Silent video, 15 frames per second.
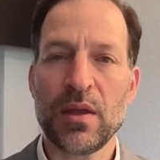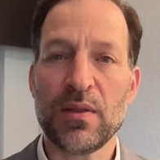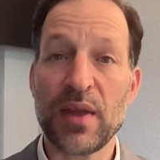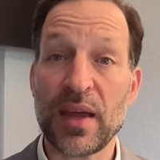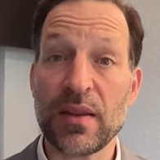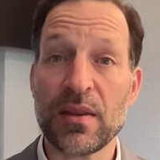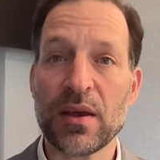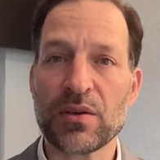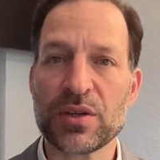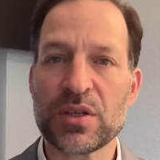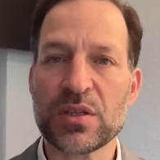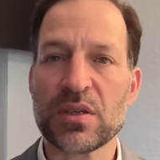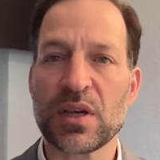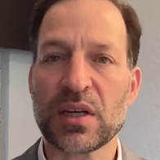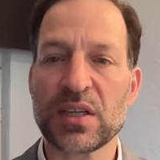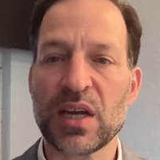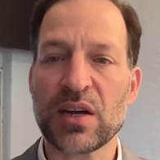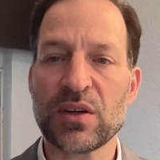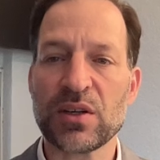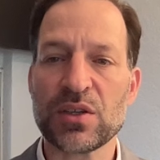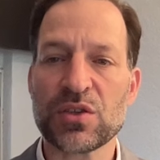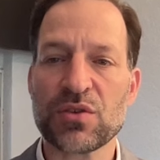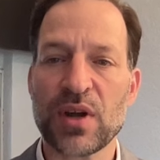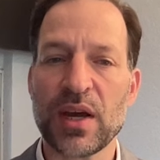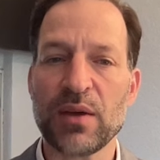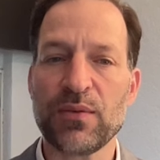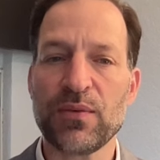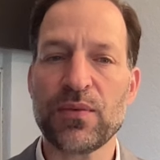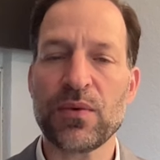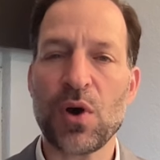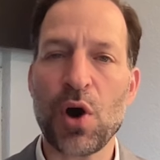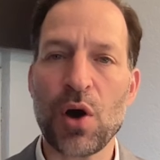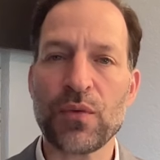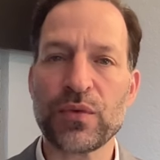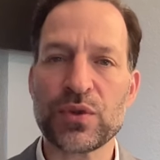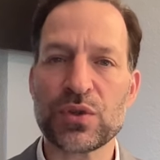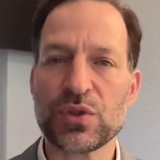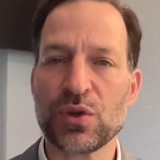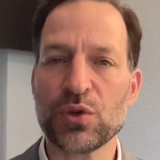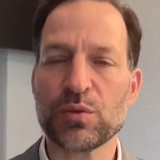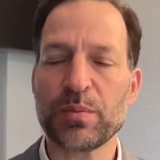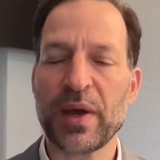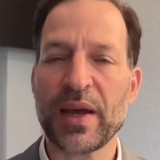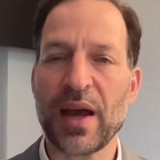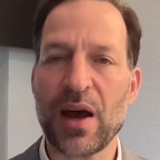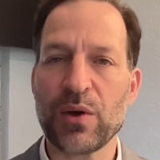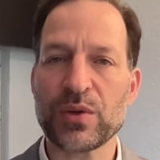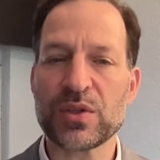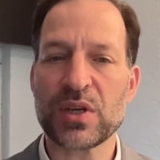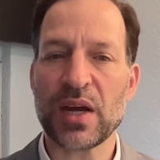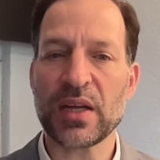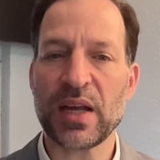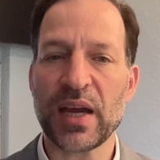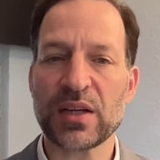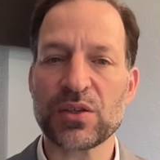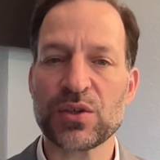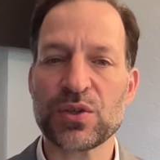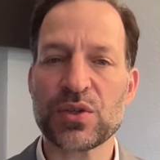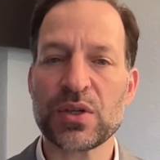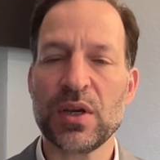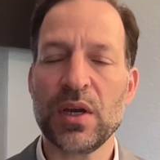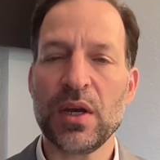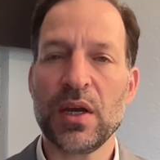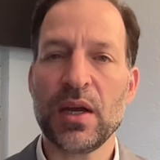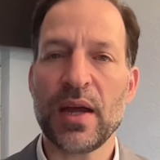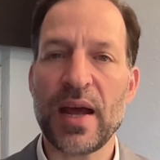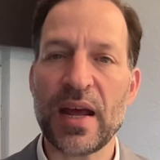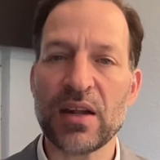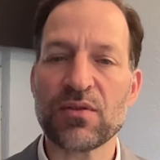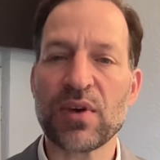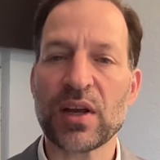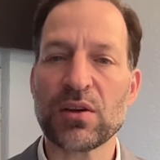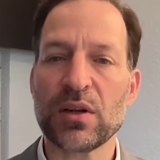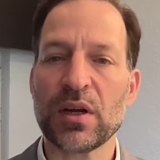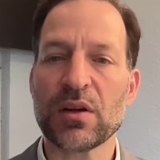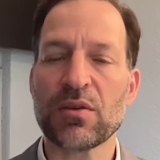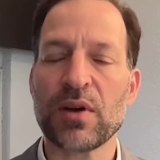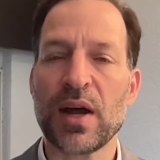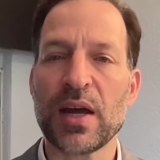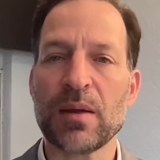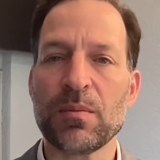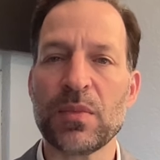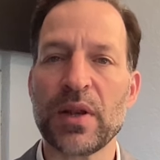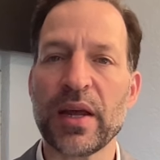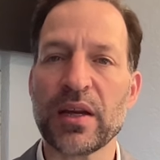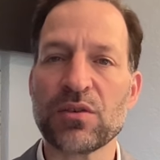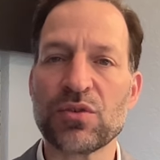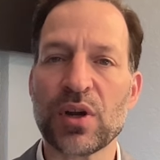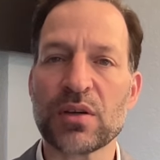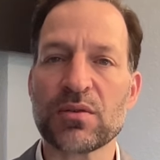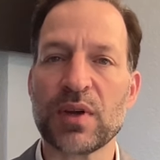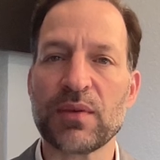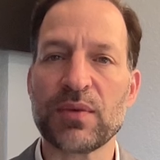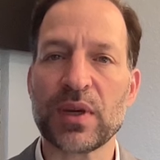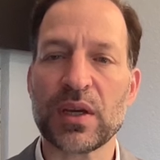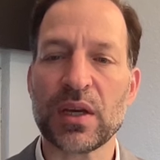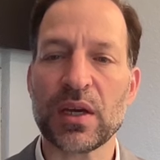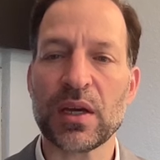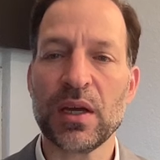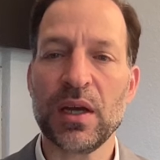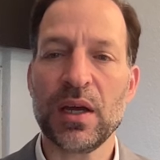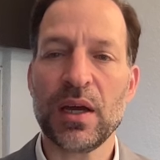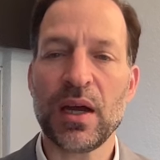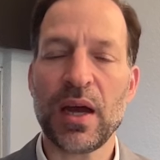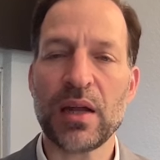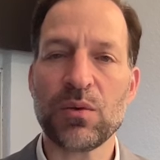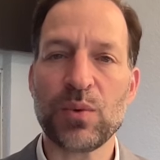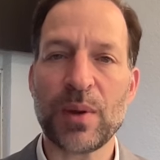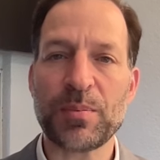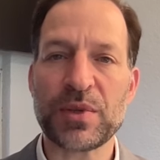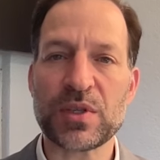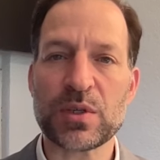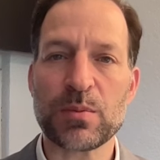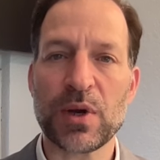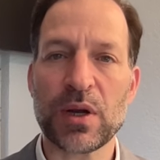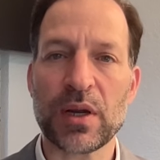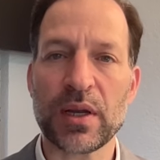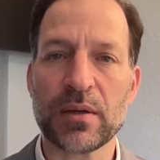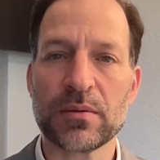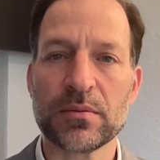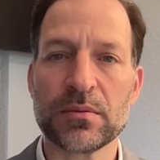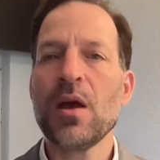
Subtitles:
Then there is sectarian strife, often stoked by outside actors, and regular crime like drug trafficking and weapons smuggling.